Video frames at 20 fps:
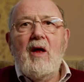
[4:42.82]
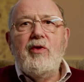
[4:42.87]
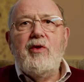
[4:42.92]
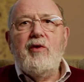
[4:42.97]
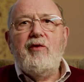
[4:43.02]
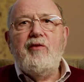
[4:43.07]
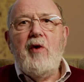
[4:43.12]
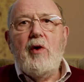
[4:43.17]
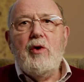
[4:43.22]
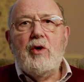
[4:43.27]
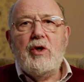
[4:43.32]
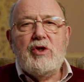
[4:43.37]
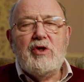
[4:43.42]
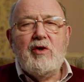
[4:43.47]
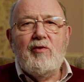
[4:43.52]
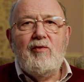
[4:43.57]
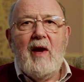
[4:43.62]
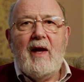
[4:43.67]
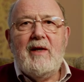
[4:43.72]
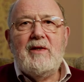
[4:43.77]
The focus
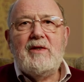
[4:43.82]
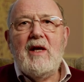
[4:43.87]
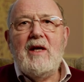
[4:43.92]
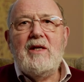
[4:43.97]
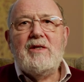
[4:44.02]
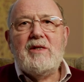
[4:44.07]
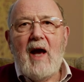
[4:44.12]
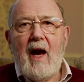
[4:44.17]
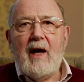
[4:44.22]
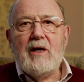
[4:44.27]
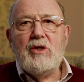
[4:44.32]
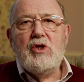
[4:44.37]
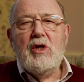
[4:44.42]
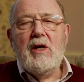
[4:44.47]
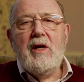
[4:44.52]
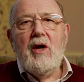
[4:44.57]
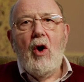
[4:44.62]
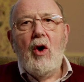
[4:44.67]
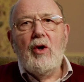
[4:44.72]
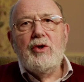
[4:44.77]
of Lent is
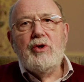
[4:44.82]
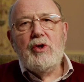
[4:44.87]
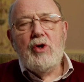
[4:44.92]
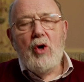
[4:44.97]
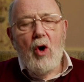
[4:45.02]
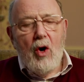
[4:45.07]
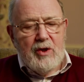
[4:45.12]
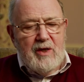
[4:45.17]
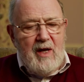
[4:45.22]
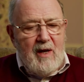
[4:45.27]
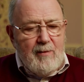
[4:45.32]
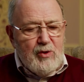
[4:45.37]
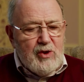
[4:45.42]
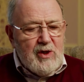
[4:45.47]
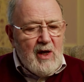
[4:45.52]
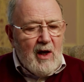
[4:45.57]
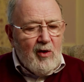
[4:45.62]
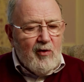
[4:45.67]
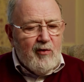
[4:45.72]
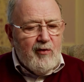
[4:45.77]
actually on God
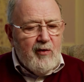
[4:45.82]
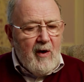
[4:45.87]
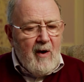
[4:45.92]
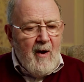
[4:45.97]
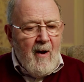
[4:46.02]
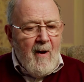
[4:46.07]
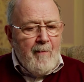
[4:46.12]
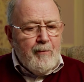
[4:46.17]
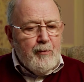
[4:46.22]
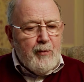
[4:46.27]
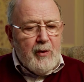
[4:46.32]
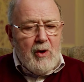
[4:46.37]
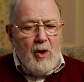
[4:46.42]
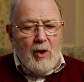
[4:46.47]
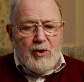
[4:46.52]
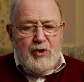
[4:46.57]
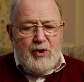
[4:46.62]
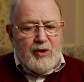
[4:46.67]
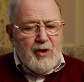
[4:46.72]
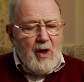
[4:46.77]
Himself
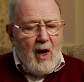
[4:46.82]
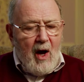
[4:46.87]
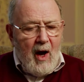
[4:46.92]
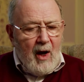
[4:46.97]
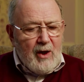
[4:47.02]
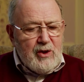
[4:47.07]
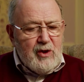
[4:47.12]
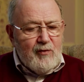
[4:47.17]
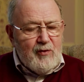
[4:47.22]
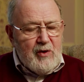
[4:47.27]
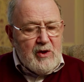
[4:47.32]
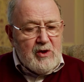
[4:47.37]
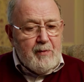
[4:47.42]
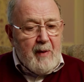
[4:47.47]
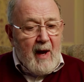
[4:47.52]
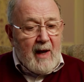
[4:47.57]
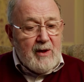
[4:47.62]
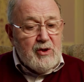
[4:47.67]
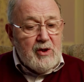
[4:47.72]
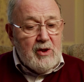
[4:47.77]
because at the heart of this
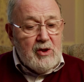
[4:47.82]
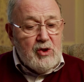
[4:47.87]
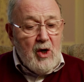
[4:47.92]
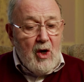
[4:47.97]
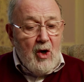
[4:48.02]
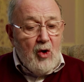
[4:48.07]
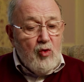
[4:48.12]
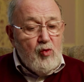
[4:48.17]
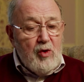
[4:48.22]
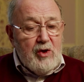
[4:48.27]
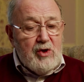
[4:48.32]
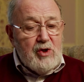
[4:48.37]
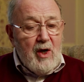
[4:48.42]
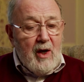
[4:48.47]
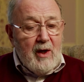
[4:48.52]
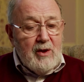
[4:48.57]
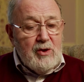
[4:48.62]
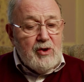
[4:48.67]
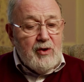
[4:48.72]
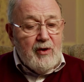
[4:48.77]
passage,
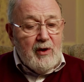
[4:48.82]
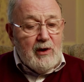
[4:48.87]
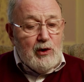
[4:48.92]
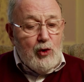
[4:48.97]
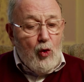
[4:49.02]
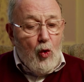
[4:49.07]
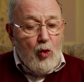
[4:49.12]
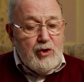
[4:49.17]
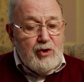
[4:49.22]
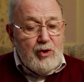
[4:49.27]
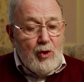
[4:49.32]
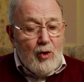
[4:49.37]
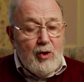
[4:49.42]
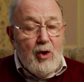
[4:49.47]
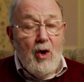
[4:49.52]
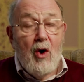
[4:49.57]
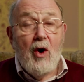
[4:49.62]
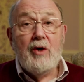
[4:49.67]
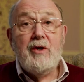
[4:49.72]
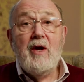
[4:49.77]
return to the Lord your
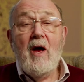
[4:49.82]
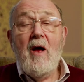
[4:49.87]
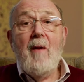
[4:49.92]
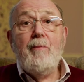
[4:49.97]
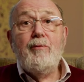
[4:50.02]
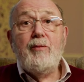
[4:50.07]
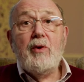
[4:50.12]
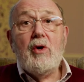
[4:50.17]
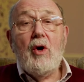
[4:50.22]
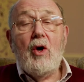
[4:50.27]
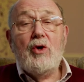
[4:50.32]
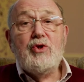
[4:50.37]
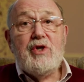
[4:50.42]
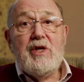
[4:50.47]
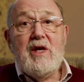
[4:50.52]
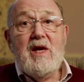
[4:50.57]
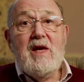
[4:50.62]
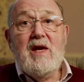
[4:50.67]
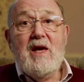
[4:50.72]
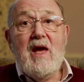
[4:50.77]
God, because
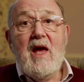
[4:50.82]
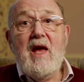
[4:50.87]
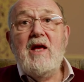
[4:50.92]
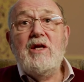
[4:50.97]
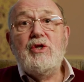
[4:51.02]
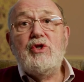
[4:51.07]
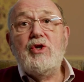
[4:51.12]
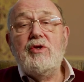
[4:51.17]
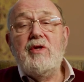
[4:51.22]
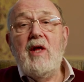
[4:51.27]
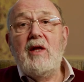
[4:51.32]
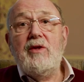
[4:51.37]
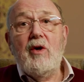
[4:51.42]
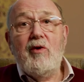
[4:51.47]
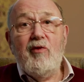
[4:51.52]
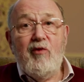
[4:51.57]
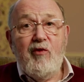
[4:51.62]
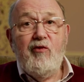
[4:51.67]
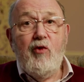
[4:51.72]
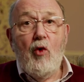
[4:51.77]
he is, and then there
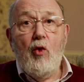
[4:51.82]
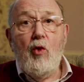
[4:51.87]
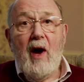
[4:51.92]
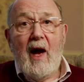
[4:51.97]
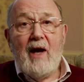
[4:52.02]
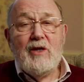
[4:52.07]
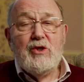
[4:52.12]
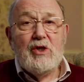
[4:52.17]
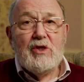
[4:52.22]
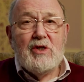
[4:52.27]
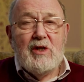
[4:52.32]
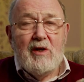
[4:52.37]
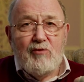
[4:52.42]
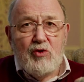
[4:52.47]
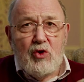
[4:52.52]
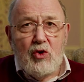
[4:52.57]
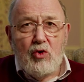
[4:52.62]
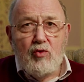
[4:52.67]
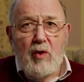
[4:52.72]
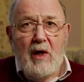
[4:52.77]
are four
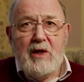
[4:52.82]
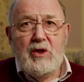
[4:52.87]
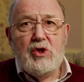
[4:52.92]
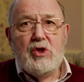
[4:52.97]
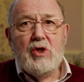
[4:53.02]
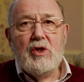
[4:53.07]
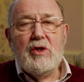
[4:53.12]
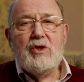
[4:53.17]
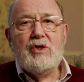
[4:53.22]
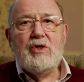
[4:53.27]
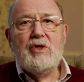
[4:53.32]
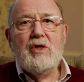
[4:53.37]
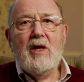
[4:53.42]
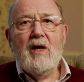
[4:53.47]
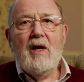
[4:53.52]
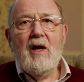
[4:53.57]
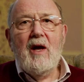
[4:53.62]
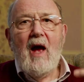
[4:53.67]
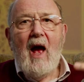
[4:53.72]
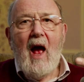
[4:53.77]
adjectives gracious
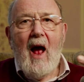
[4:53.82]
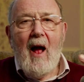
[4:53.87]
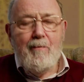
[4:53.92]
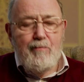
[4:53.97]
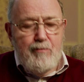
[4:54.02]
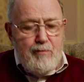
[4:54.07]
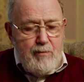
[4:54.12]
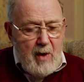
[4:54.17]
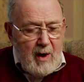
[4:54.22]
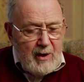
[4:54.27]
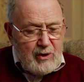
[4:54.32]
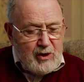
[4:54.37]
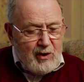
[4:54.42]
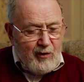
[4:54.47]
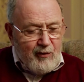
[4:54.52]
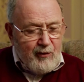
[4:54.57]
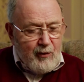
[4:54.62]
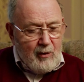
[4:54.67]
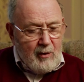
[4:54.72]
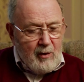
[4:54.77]
and
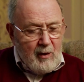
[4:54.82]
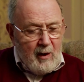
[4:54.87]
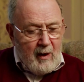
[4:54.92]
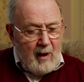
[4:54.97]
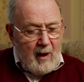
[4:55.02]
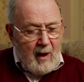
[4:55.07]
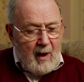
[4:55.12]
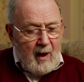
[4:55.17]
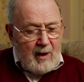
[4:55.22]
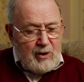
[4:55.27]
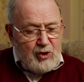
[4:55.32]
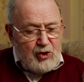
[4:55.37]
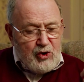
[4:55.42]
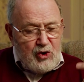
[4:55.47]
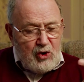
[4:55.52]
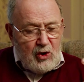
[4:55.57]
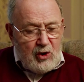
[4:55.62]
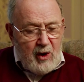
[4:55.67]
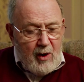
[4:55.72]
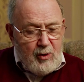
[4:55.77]
merciful,
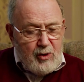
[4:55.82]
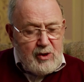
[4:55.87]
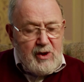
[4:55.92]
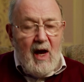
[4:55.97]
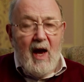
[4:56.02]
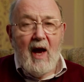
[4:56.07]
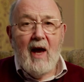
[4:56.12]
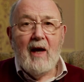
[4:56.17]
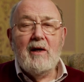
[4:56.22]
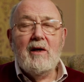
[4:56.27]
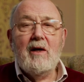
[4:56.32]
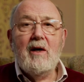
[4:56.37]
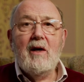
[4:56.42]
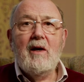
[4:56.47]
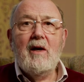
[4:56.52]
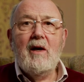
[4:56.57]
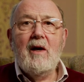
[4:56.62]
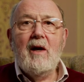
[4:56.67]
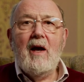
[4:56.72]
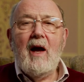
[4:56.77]
slow to
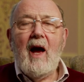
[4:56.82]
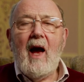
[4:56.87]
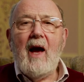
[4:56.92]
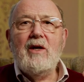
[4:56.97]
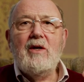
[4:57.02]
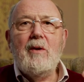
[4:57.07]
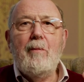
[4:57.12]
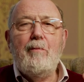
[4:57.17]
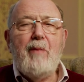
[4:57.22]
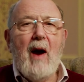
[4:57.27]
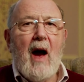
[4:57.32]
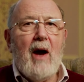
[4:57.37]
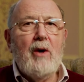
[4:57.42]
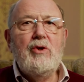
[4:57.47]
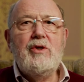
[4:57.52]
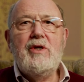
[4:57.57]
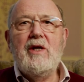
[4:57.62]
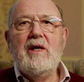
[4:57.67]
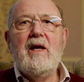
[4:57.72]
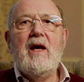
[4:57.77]
anger, and
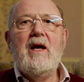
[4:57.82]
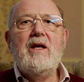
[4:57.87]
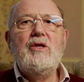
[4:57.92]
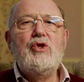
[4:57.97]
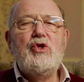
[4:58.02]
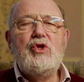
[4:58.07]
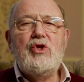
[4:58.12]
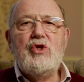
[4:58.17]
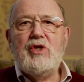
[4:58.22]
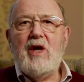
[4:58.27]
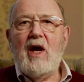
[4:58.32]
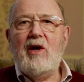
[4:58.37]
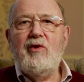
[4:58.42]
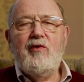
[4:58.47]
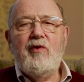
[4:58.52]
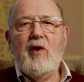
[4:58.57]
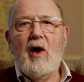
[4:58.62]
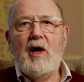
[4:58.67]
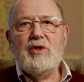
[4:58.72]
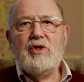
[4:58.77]
abounding in
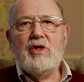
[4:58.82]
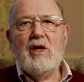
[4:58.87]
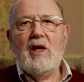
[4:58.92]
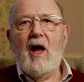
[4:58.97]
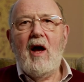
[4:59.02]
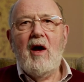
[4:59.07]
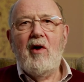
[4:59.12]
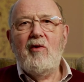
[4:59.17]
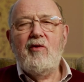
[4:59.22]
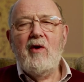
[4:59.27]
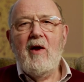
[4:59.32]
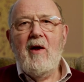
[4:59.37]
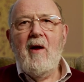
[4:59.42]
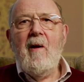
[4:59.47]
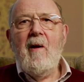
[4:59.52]
steadfast love.